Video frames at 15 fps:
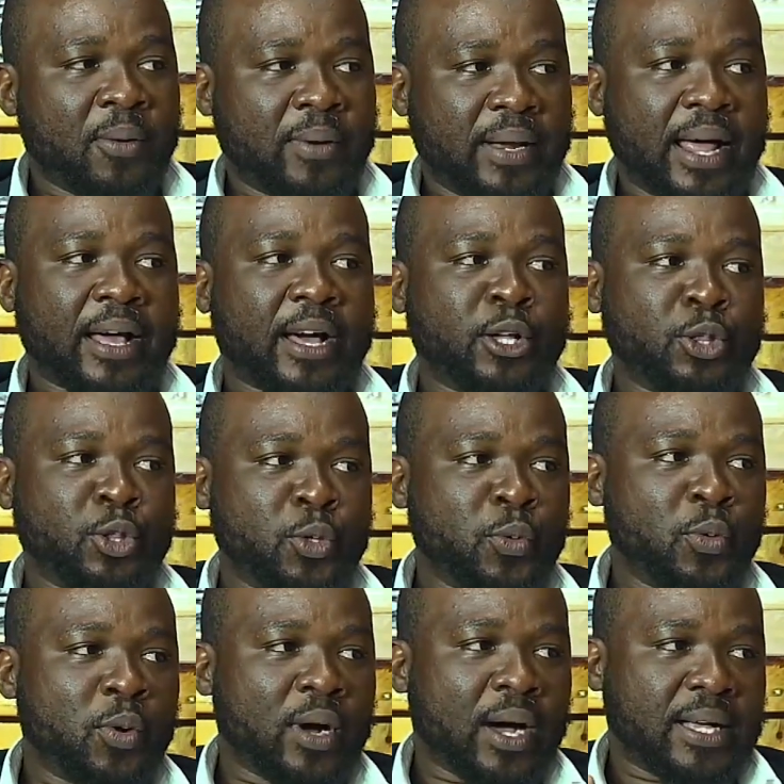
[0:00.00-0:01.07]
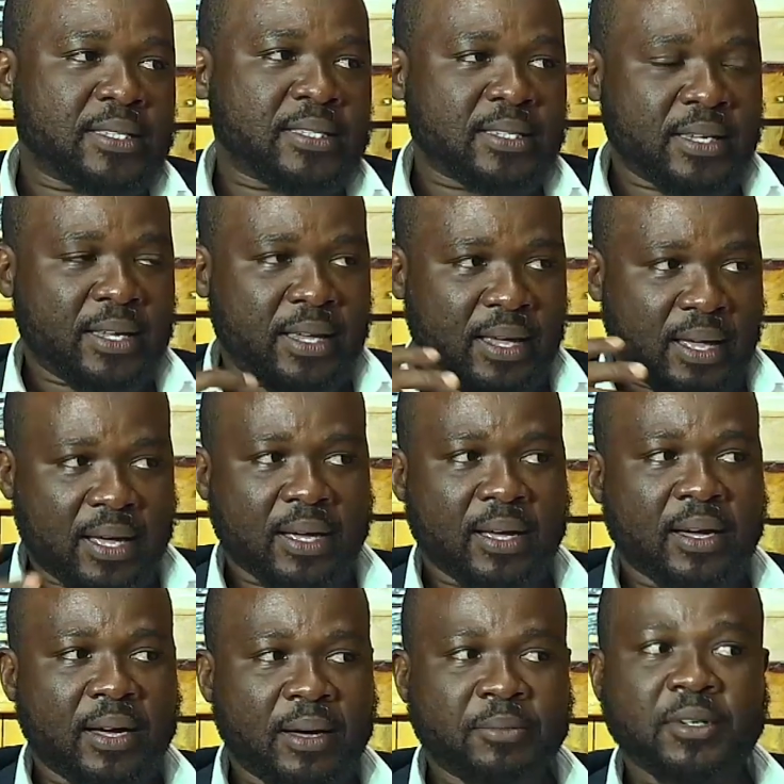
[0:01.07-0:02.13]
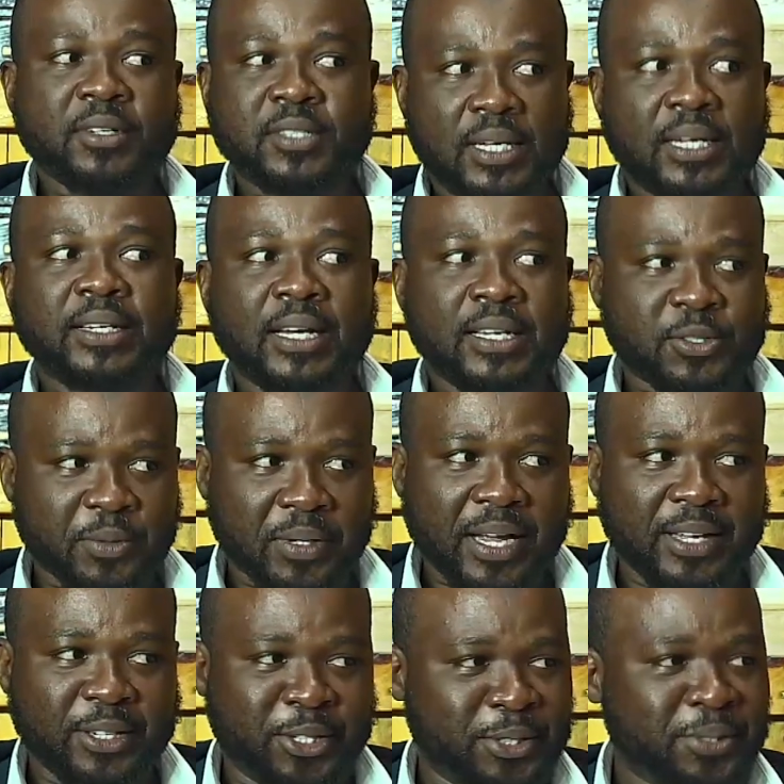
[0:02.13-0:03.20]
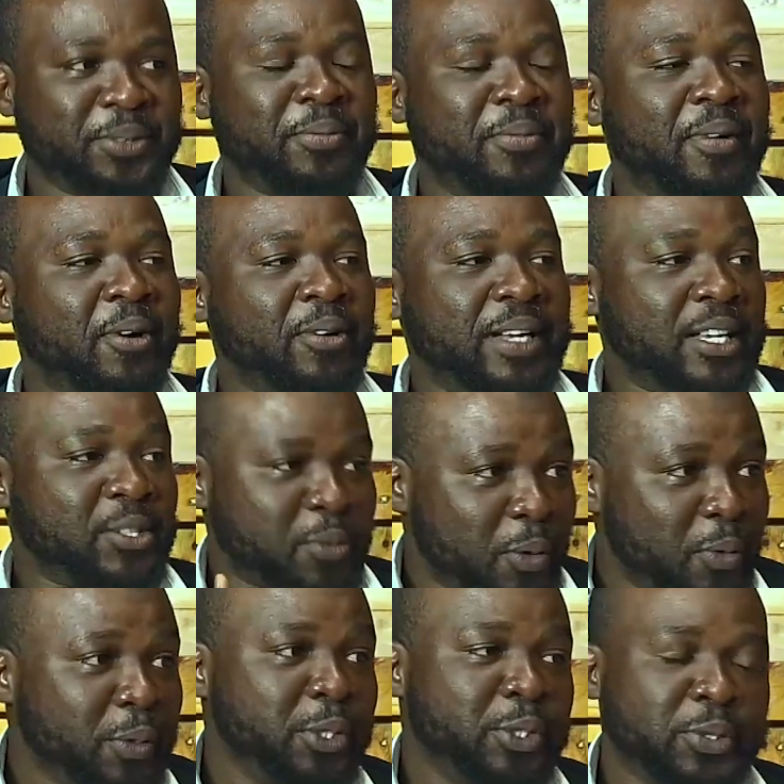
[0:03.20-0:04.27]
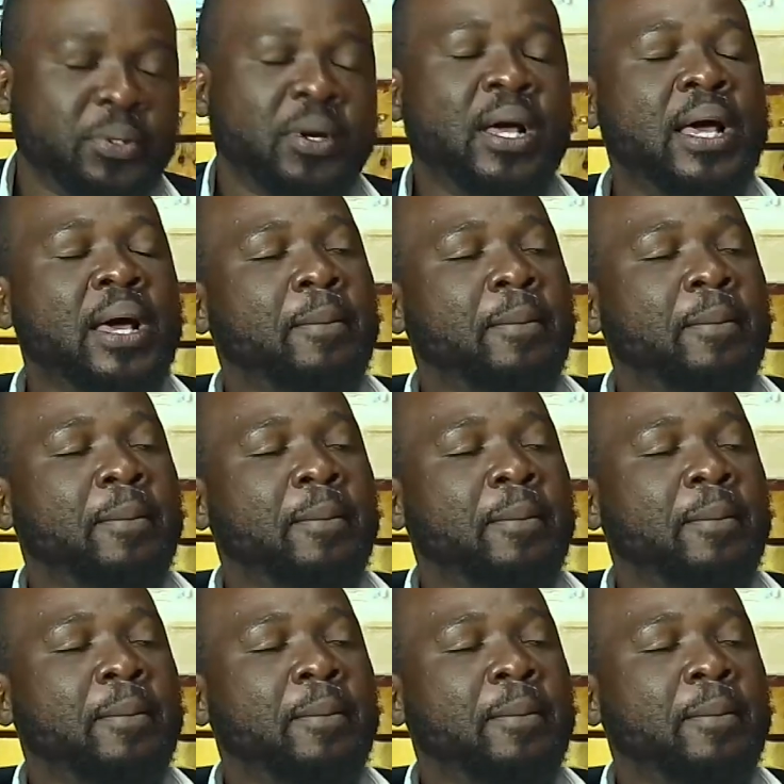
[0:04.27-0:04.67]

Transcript: what I can do as a hacker, I'm not saying that's what I do or that's what we do,